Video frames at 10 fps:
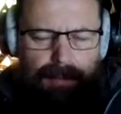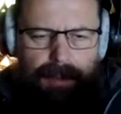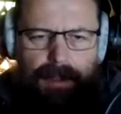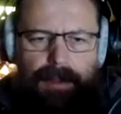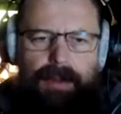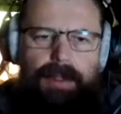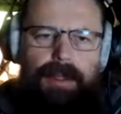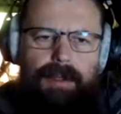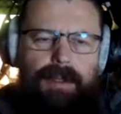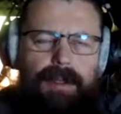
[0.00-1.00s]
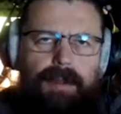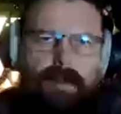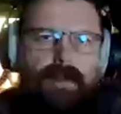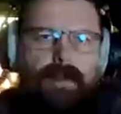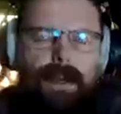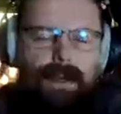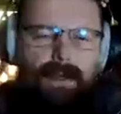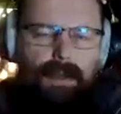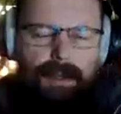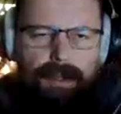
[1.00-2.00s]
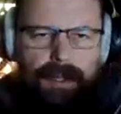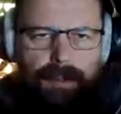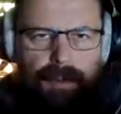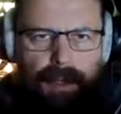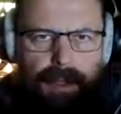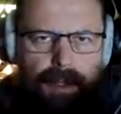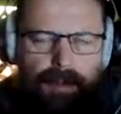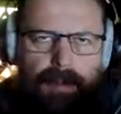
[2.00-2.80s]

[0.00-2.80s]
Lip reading: Wealth is freedom.